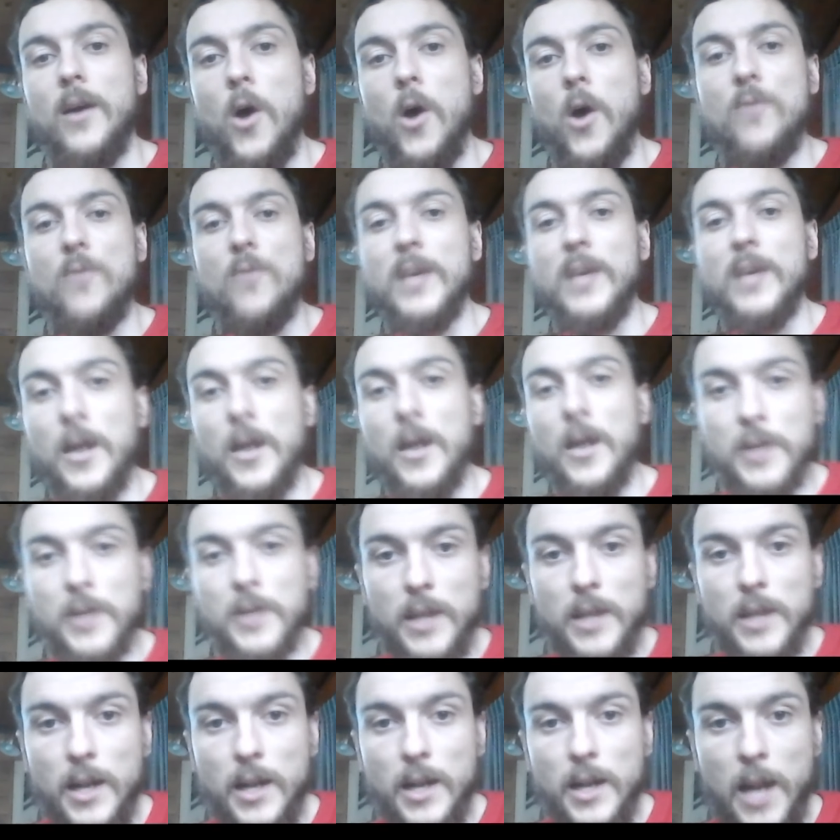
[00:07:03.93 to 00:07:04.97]

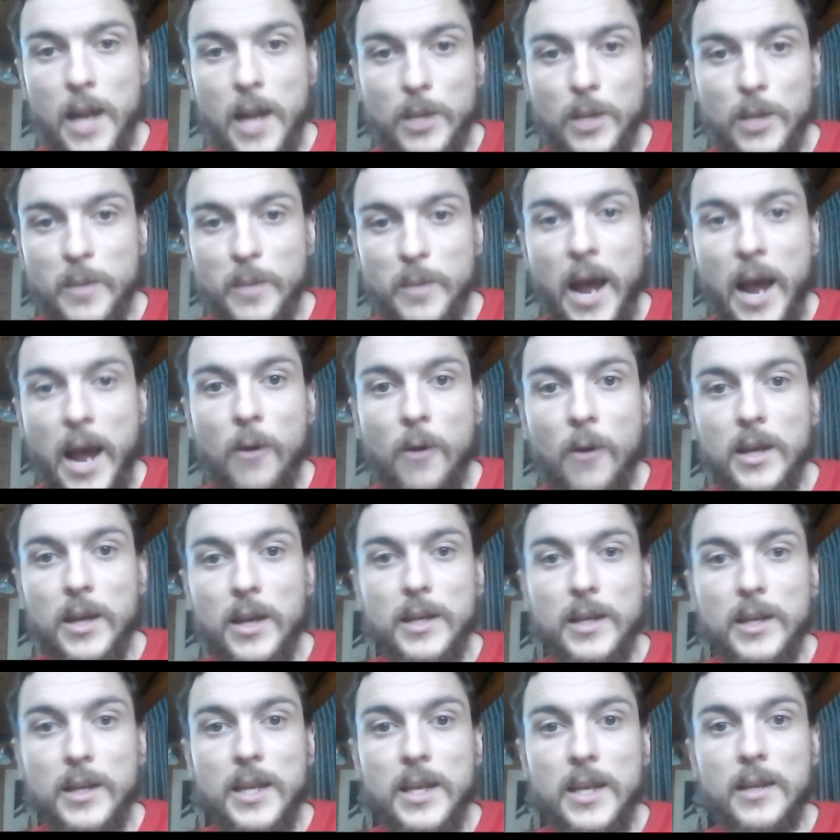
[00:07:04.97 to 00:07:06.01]
overcalculated how much power
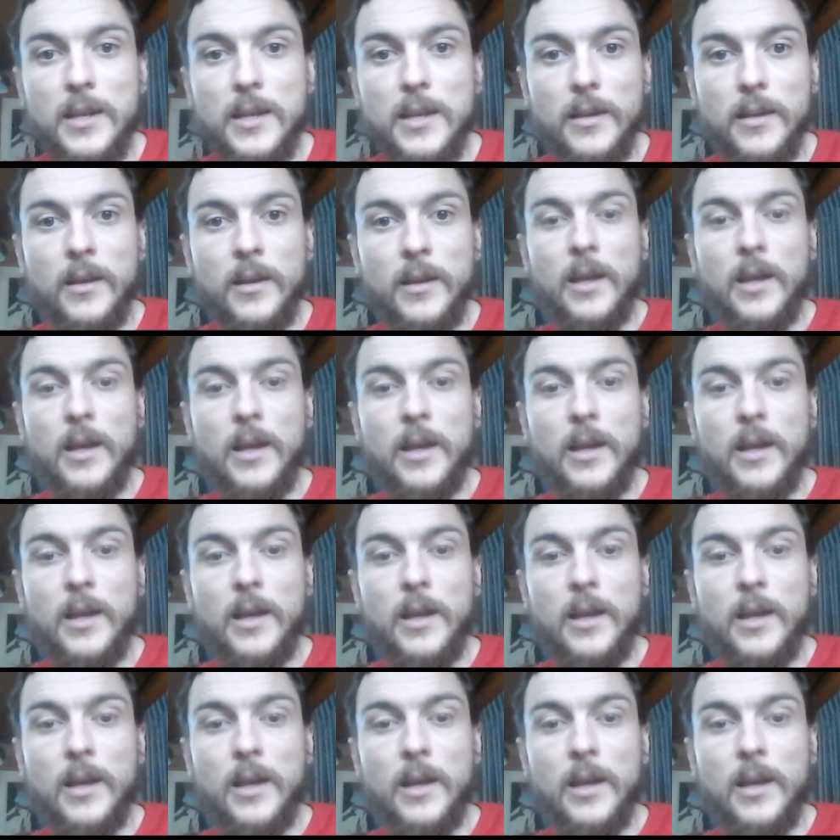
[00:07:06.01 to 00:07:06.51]
he needed.